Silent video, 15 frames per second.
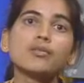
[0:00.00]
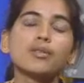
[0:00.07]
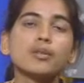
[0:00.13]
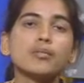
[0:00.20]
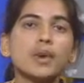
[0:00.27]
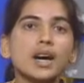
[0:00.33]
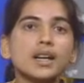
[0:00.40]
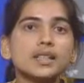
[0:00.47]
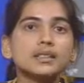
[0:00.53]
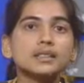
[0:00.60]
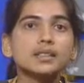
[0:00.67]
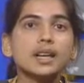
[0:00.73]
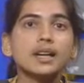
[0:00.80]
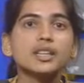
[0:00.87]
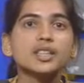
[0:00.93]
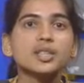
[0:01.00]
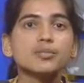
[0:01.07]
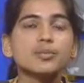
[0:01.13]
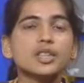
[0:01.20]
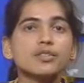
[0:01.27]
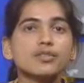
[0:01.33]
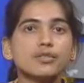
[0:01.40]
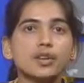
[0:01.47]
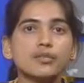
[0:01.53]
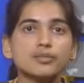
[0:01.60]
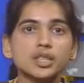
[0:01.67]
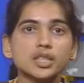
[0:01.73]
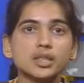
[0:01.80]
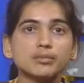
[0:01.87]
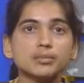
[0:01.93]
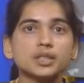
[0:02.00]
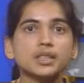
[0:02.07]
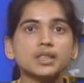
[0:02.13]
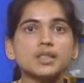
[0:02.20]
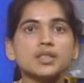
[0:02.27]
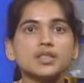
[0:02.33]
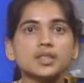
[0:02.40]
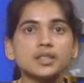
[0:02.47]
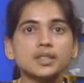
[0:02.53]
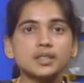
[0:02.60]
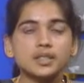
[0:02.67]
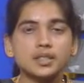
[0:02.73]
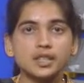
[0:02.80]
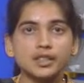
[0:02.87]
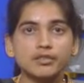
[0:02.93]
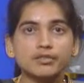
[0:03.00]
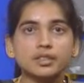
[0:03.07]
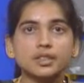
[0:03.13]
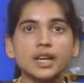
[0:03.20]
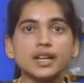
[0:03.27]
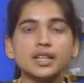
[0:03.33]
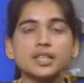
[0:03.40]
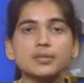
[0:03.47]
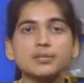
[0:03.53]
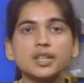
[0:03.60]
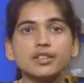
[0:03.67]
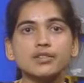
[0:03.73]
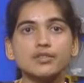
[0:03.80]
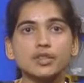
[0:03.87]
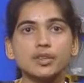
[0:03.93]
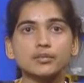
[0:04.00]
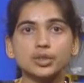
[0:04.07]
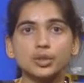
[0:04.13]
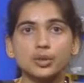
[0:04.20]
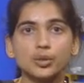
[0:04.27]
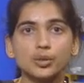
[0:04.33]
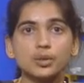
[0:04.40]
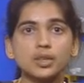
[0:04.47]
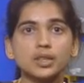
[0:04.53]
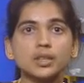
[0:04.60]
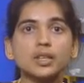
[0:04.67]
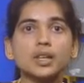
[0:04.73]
for mutton, that is meat from sheep, the shaven, that is meat from goat,